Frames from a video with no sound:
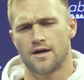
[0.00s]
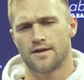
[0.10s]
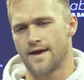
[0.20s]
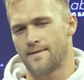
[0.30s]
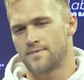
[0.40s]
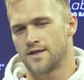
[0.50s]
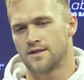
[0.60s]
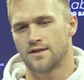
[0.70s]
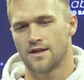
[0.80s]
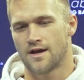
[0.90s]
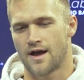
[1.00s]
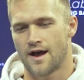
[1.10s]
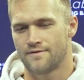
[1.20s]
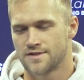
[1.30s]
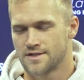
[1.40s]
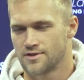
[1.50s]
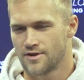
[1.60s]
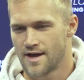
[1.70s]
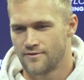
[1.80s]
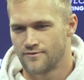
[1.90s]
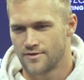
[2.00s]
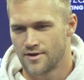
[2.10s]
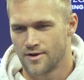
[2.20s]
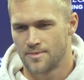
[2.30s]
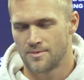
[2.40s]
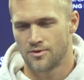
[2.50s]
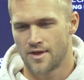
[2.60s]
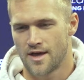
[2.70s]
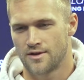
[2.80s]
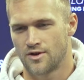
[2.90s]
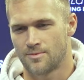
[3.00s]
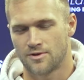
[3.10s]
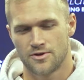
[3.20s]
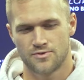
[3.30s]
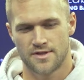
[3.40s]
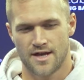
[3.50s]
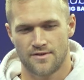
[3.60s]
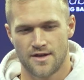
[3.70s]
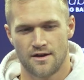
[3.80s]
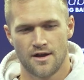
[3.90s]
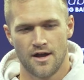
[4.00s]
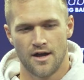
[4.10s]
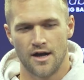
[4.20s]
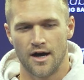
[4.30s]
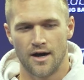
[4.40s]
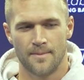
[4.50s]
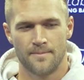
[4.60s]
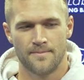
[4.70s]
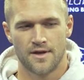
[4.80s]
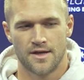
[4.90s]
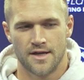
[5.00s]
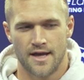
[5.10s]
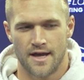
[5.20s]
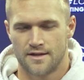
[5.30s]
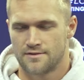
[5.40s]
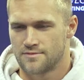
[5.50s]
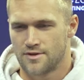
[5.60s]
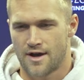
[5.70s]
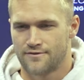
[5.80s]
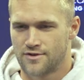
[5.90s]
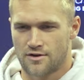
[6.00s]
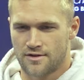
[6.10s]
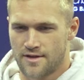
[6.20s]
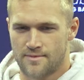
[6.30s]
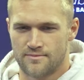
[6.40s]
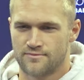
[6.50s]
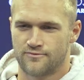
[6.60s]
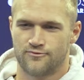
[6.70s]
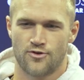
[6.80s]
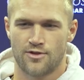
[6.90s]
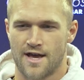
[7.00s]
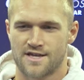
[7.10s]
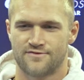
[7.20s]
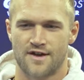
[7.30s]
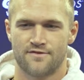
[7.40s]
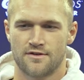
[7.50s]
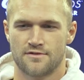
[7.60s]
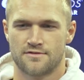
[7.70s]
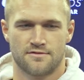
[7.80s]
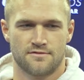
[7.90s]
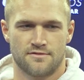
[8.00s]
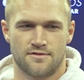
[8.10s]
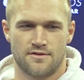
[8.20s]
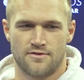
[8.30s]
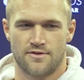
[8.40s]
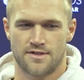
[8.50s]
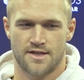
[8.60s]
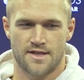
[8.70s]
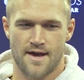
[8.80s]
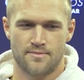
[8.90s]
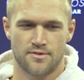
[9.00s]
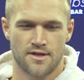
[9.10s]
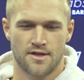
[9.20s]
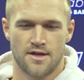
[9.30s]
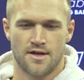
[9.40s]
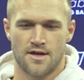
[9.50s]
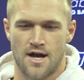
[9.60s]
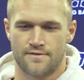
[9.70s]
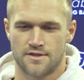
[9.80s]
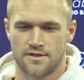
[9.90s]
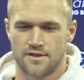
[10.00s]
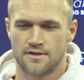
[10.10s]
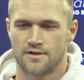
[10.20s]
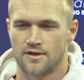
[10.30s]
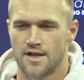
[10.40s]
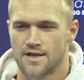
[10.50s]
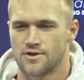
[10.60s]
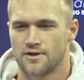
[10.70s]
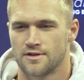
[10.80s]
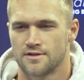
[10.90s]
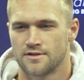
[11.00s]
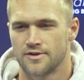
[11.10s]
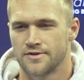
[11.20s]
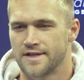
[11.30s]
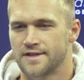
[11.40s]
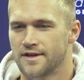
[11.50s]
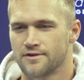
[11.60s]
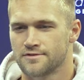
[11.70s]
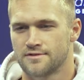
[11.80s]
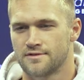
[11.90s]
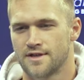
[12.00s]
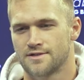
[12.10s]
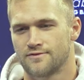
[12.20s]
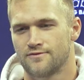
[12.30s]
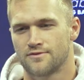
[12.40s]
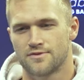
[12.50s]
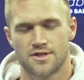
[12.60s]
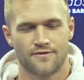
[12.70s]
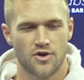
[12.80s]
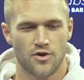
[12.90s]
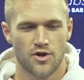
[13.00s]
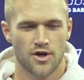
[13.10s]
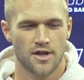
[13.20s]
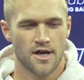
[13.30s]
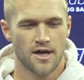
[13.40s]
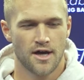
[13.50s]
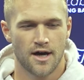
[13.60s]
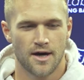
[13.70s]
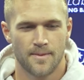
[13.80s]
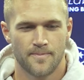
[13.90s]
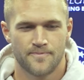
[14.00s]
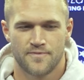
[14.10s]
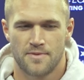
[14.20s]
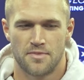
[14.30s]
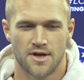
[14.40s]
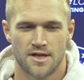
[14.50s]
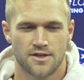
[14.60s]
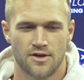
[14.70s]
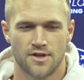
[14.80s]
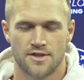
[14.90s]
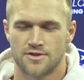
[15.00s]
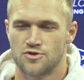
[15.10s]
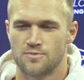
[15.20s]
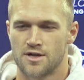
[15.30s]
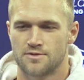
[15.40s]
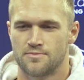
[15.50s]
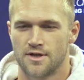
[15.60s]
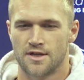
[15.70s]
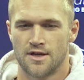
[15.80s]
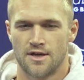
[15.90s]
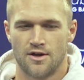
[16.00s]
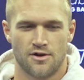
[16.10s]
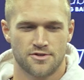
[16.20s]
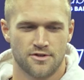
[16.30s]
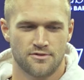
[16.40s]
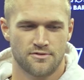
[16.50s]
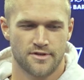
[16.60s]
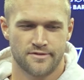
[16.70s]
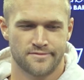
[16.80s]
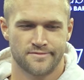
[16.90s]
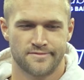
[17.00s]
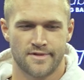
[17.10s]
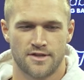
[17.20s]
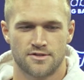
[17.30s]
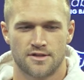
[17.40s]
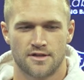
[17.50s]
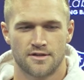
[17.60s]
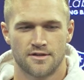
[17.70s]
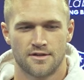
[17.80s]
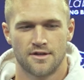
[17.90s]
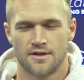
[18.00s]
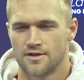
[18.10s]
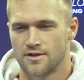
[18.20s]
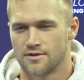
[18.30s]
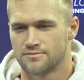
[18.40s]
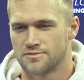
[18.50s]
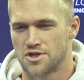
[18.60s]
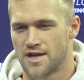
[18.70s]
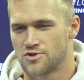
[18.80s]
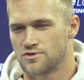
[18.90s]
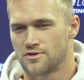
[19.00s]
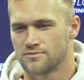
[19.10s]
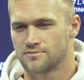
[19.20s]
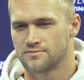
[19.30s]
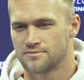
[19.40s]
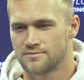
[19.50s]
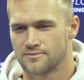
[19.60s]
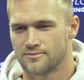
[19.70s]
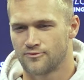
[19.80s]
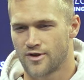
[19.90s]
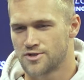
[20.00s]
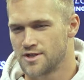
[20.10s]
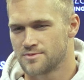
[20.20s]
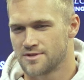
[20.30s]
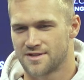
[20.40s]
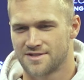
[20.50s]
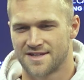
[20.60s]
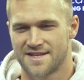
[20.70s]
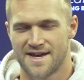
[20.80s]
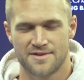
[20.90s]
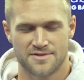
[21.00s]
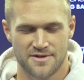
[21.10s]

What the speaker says: Yeah, I mean, I obviously still have, you know, people that, you know, I'm close with down there. And, you know, I've talked to them for the last 5 years and, you know, things like that. But obviously, you know, not talking, you know, details and things of stuff going on. But, you know, nothing too much. But also, you know, not just going to, you know, change, you know, friendships and things like that.